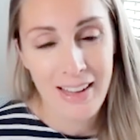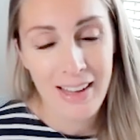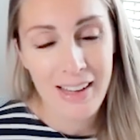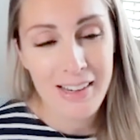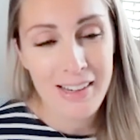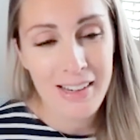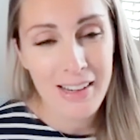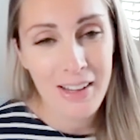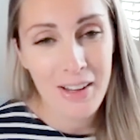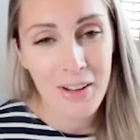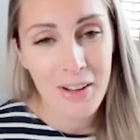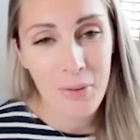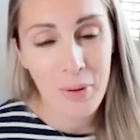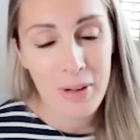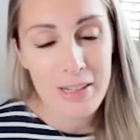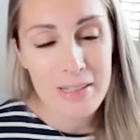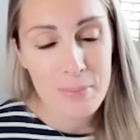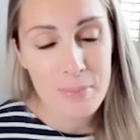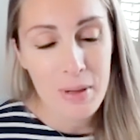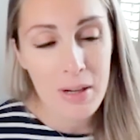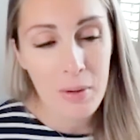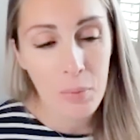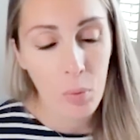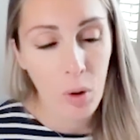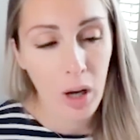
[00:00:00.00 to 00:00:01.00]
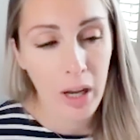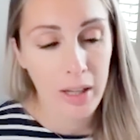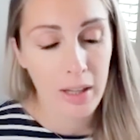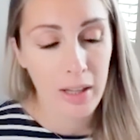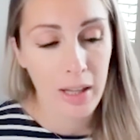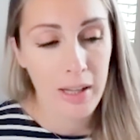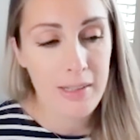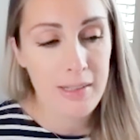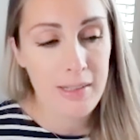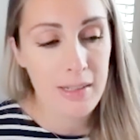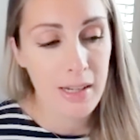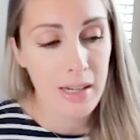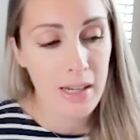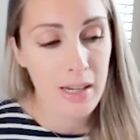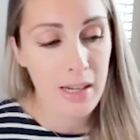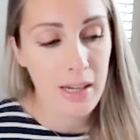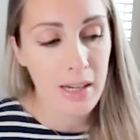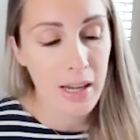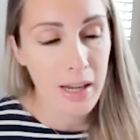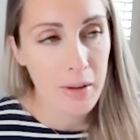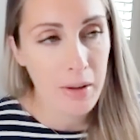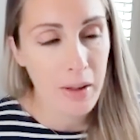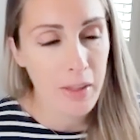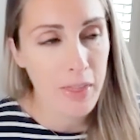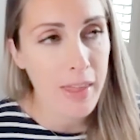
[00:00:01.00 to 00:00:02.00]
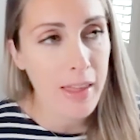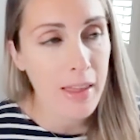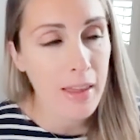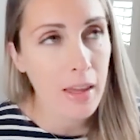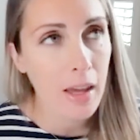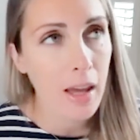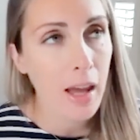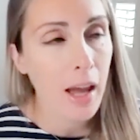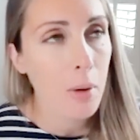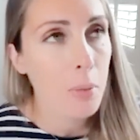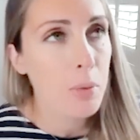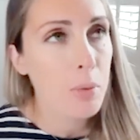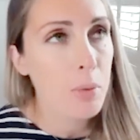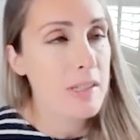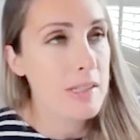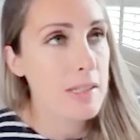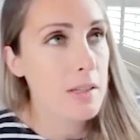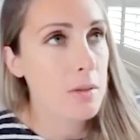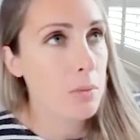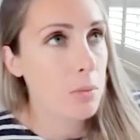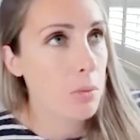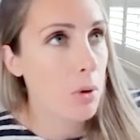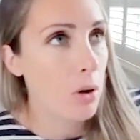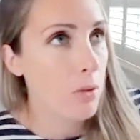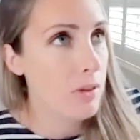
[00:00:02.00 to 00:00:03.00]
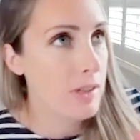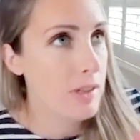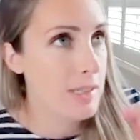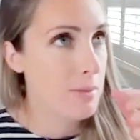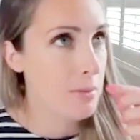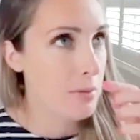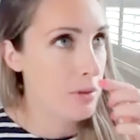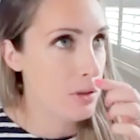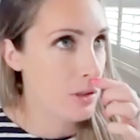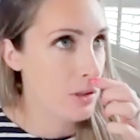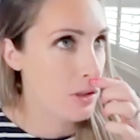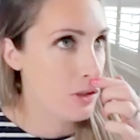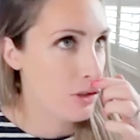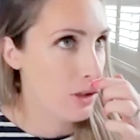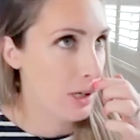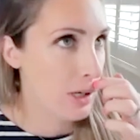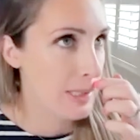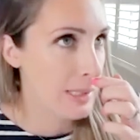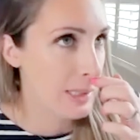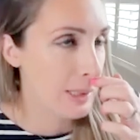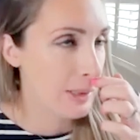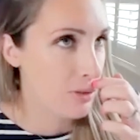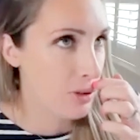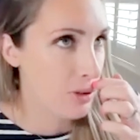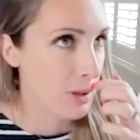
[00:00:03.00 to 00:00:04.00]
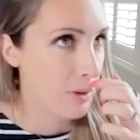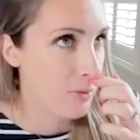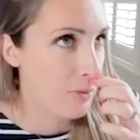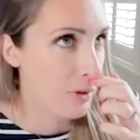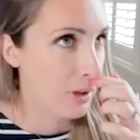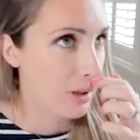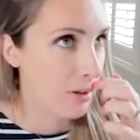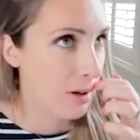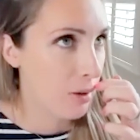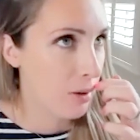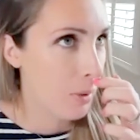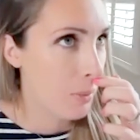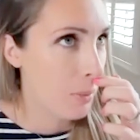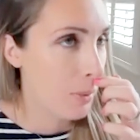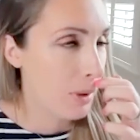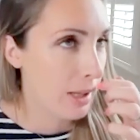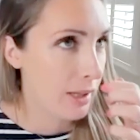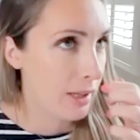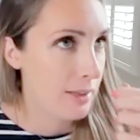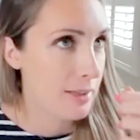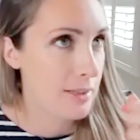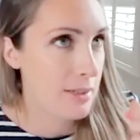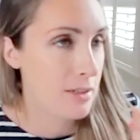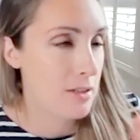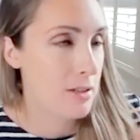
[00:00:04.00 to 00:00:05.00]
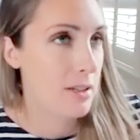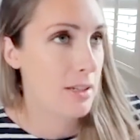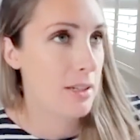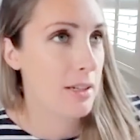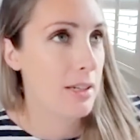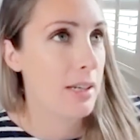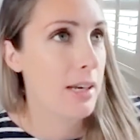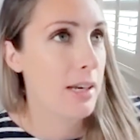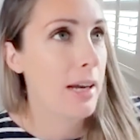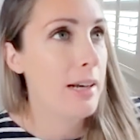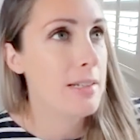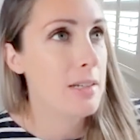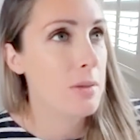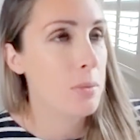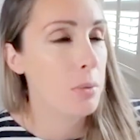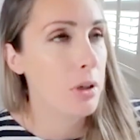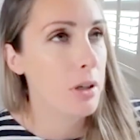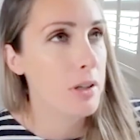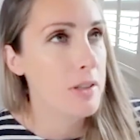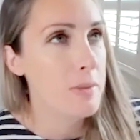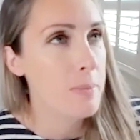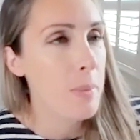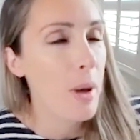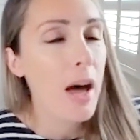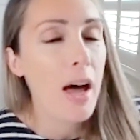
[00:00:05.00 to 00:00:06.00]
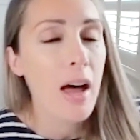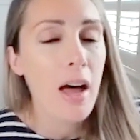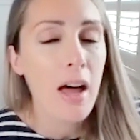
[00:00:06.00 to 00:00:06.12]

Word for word: I know. It's been a while, hasn't it? I think I was, well, obviously we were just chatting and trying to figure out when we last connected was, but